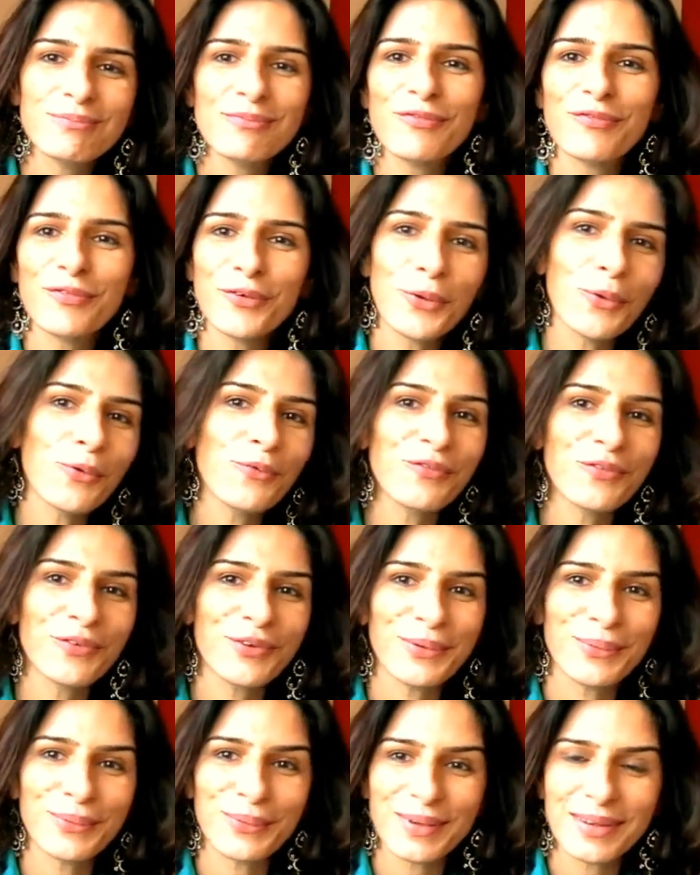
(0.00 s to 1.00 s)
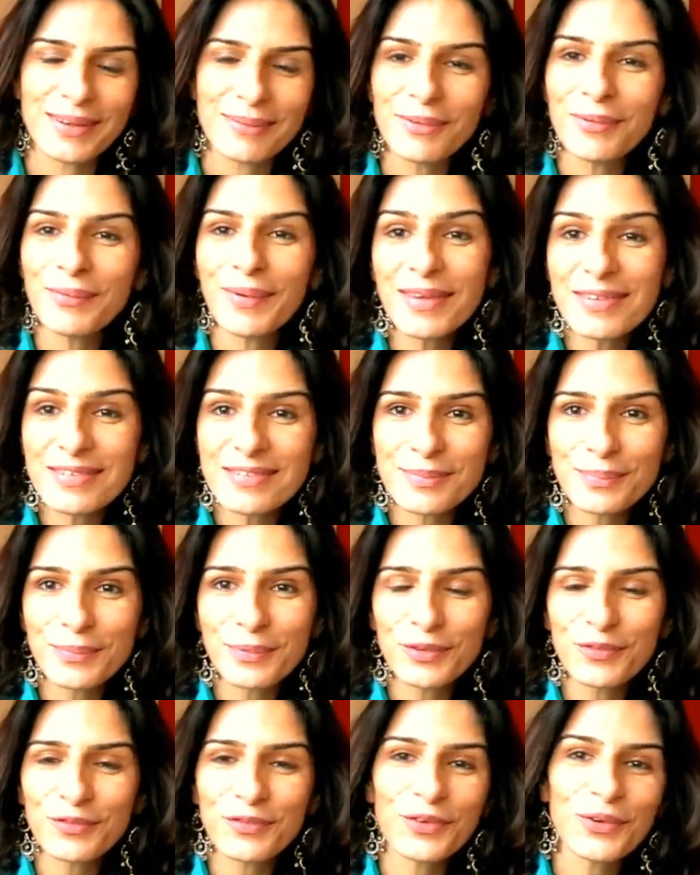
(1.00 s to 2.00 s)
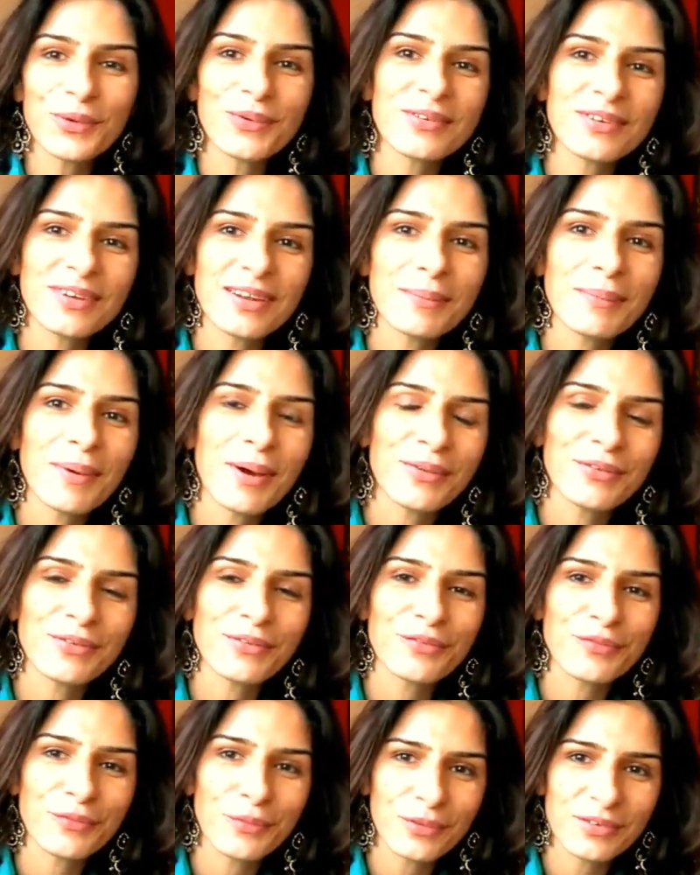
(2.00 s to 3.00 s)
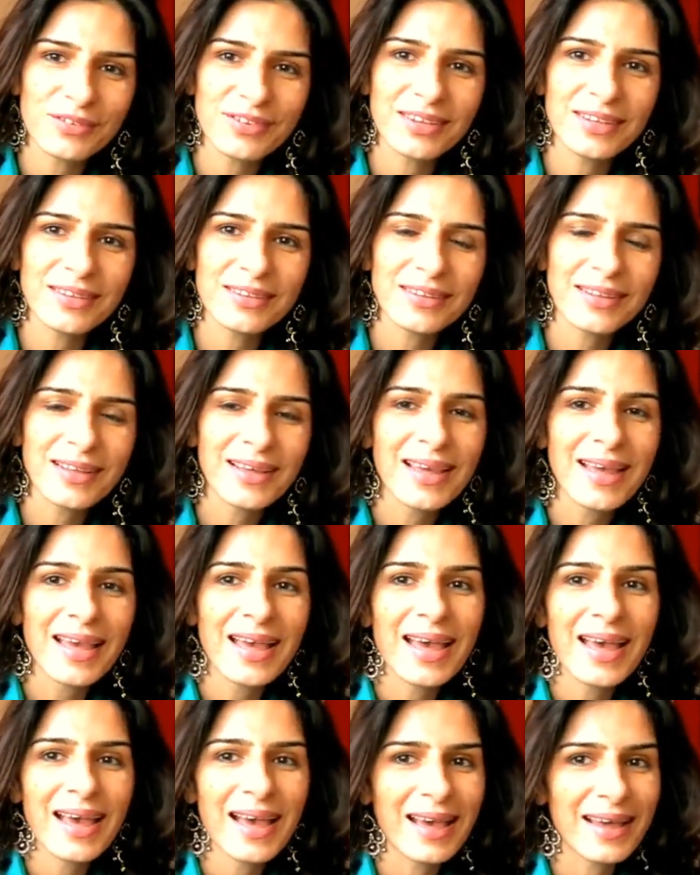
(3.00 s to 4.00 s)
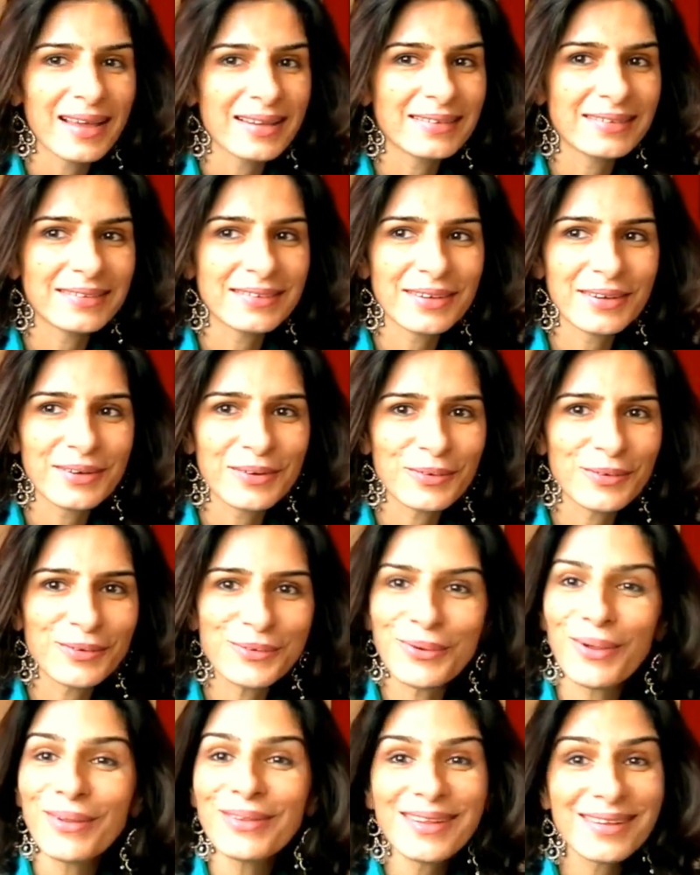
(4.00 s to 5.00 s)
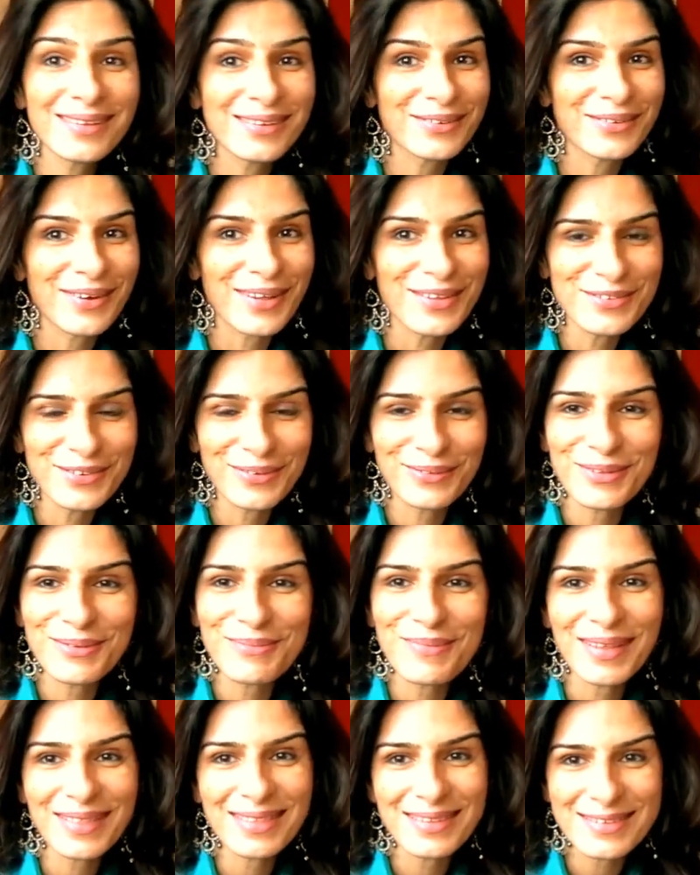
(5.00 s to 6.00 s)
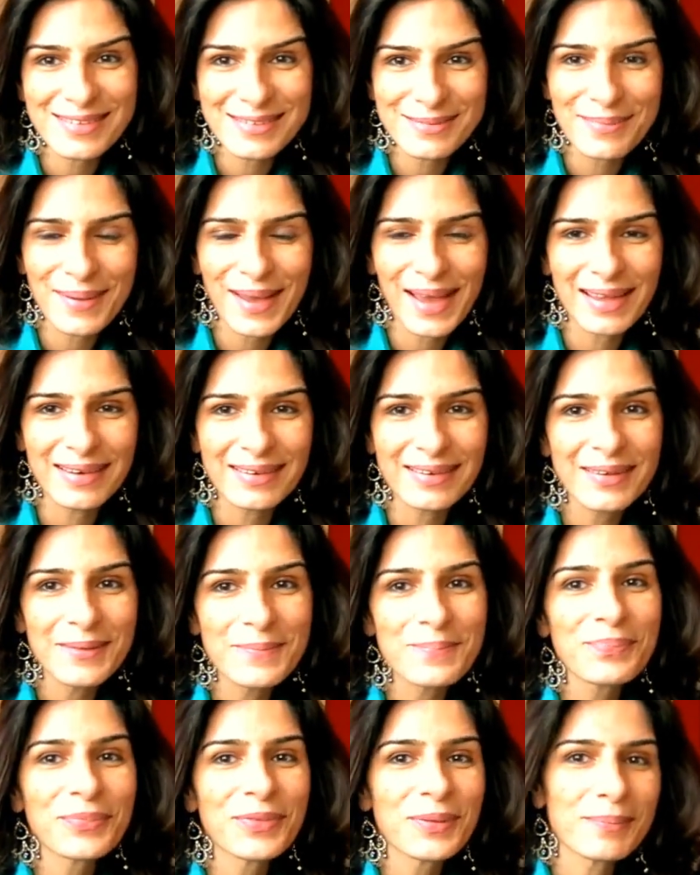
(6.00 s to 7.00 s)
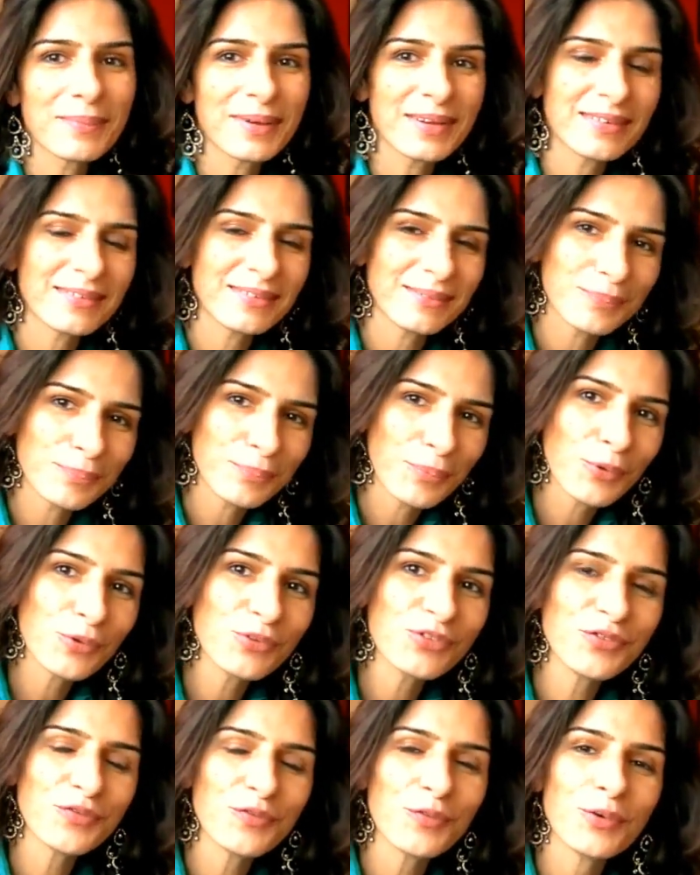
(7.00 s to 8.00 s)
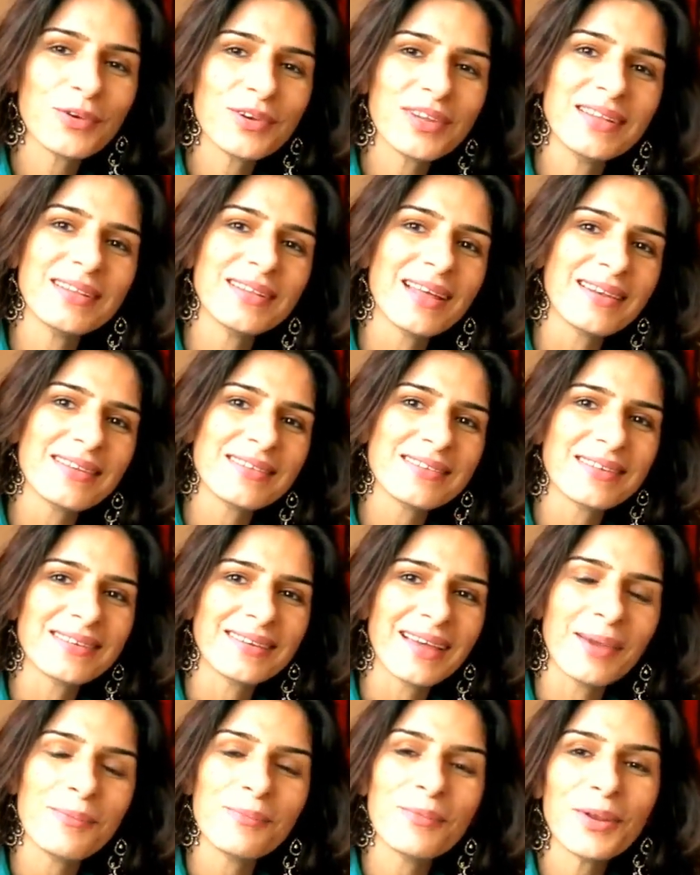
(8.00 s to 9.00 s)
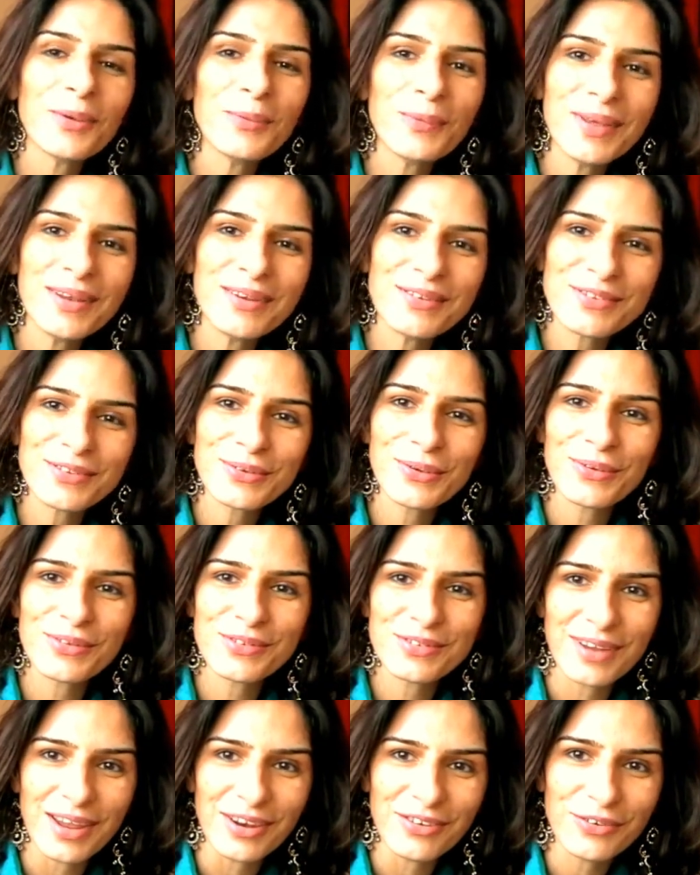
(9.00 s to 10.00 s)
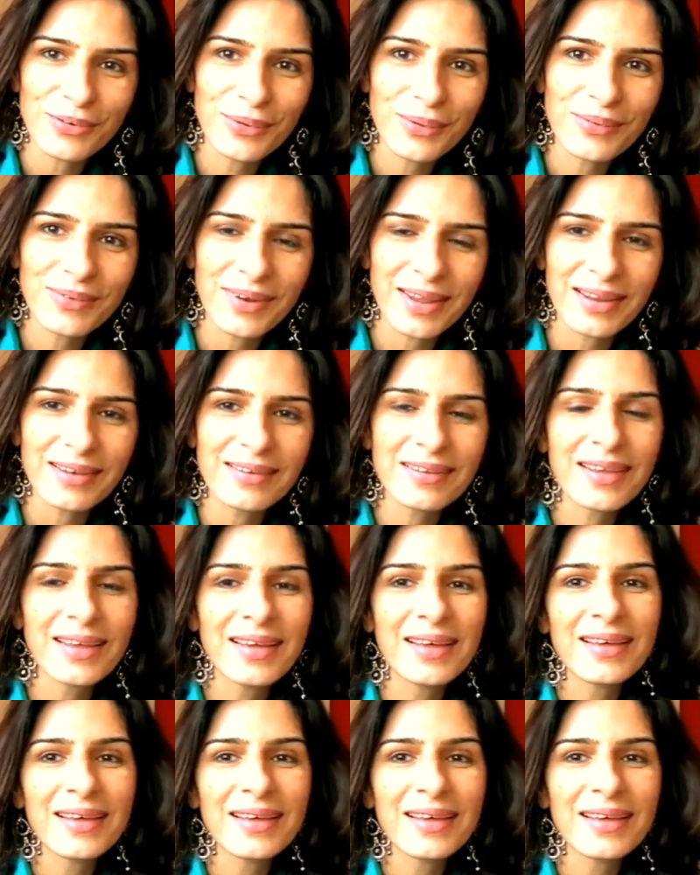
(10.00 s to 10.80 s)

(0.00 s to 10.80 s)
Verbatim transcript: flow for you it will be very smooth for you till about the 14th and not that the rest of the month is bad but post 14 that is a time when venus goes retrograde